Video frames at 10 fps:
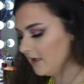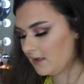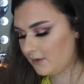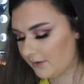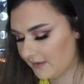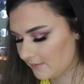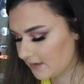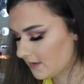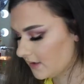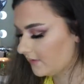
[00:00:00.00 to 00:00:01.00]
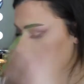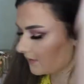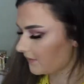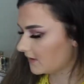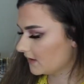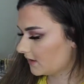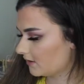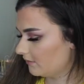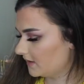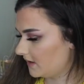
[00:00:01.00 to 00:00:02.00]
their Christmas stuff. So the first thing I
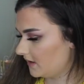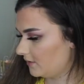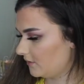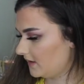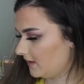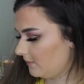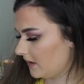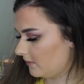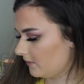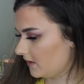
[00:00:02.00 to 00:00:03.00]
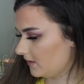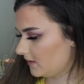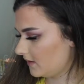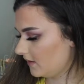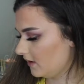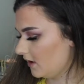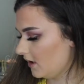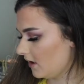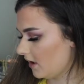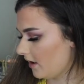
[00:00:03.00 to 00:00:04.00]
got was the Twisted Peppermint
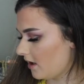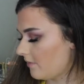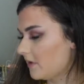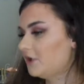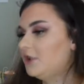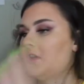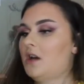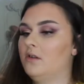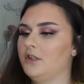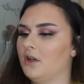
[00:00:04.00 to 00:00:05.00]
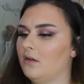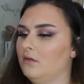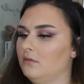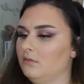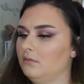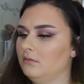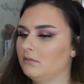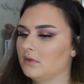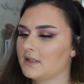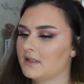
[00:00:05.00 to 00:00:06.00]
um, Xiaojiao
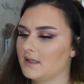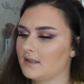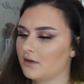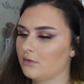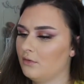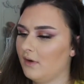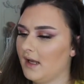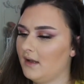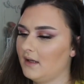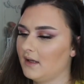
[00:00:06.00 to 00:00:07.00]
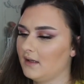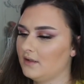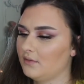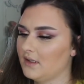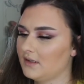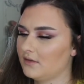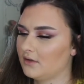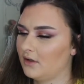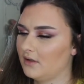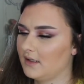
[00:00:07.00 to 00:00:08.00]
says a cool candy cane twist on
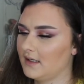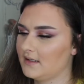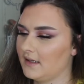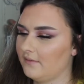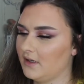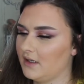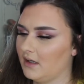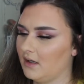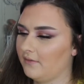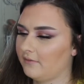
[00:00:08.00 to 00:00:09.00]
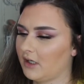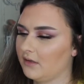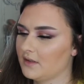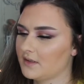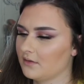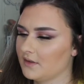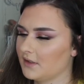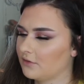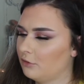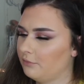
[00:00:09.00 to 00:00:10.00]
the holidays every year. Fragrance notes
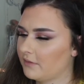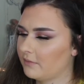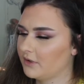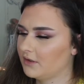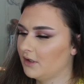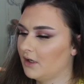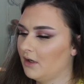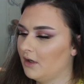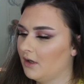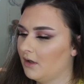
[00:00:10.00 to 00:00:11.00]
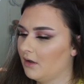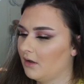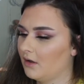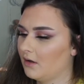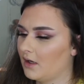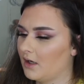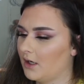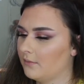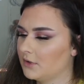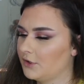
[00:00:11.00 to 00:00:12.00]
are cool peppermint,
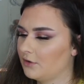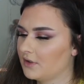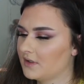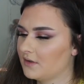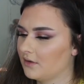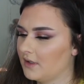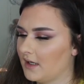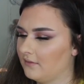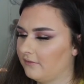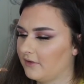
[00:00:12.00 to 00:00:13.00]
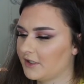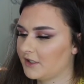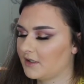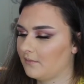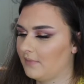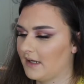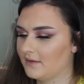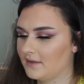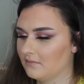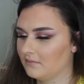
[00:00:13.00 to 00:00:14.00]
um, sugared snow, and fresh
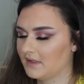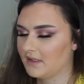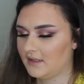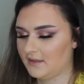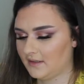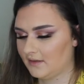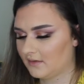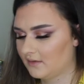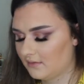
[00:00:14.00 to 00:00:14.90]
balsam. Is that how you say it?